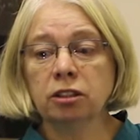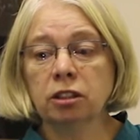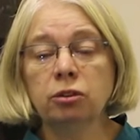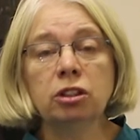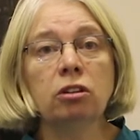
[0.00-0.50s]

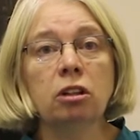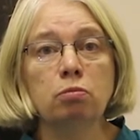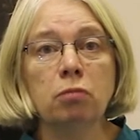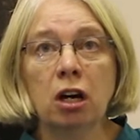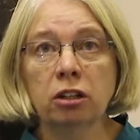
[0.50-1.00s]
so it's only the
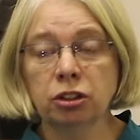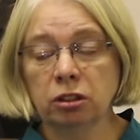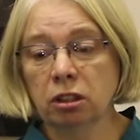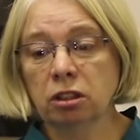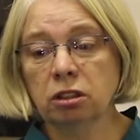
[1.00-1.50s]

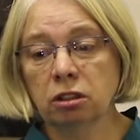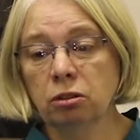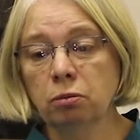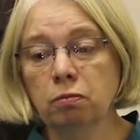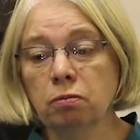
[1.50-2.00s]
margin that's
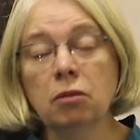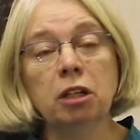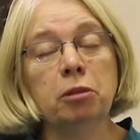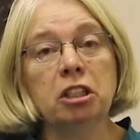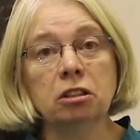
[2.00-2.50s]
2
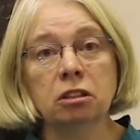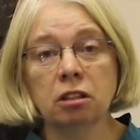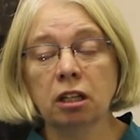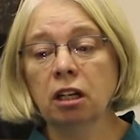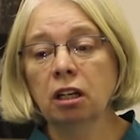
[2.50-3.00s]
millimetres
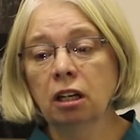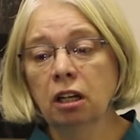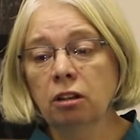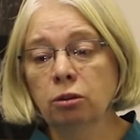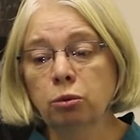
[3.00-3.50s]
thick.
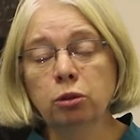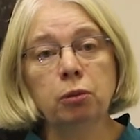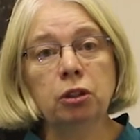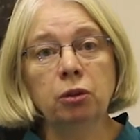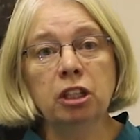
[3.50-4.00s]
The wood
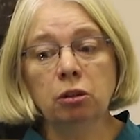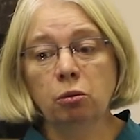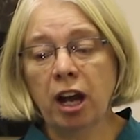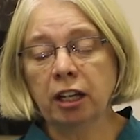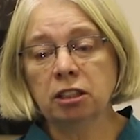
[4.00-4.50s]
between the
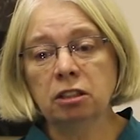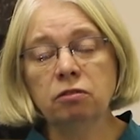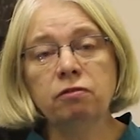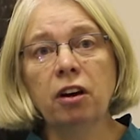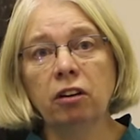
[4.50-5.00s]
wax is
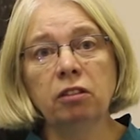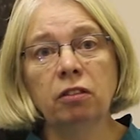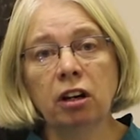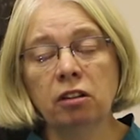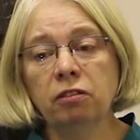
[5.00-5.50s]
very,
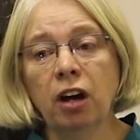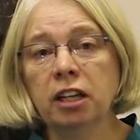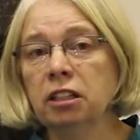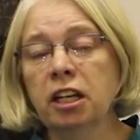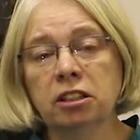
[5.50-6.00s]
very
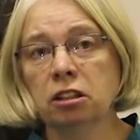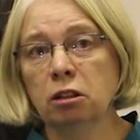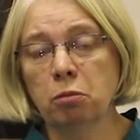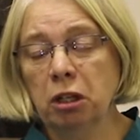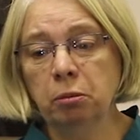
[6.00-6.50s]
fine, less than a
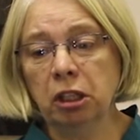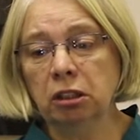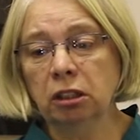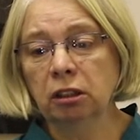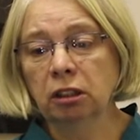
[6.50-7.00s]

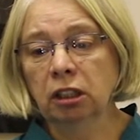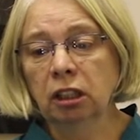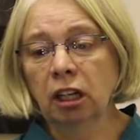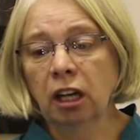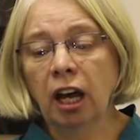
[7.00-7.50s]
millimetre.
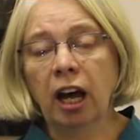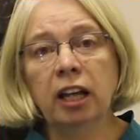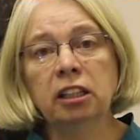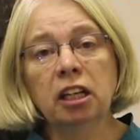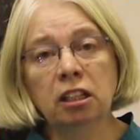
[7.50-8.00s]

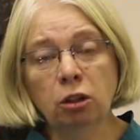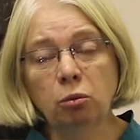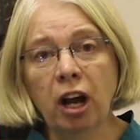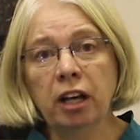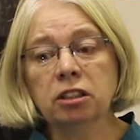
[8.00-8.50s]
And in the
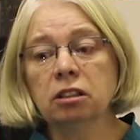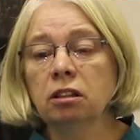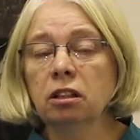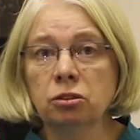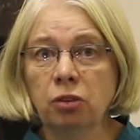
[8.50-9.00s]
wax
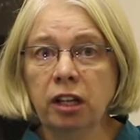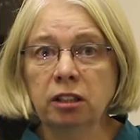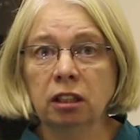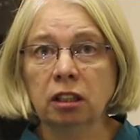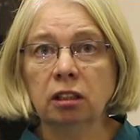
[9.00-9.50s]
there's
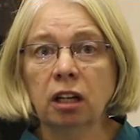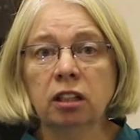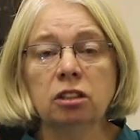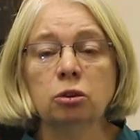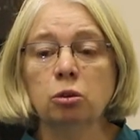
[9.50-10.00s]
writing, and
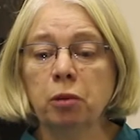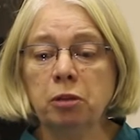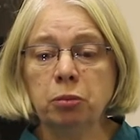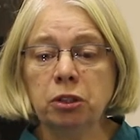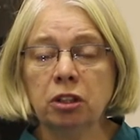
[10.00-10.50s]
it's all been
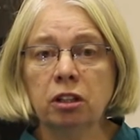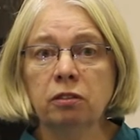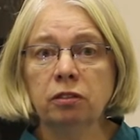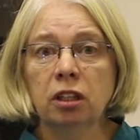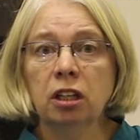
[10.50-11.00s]
preserved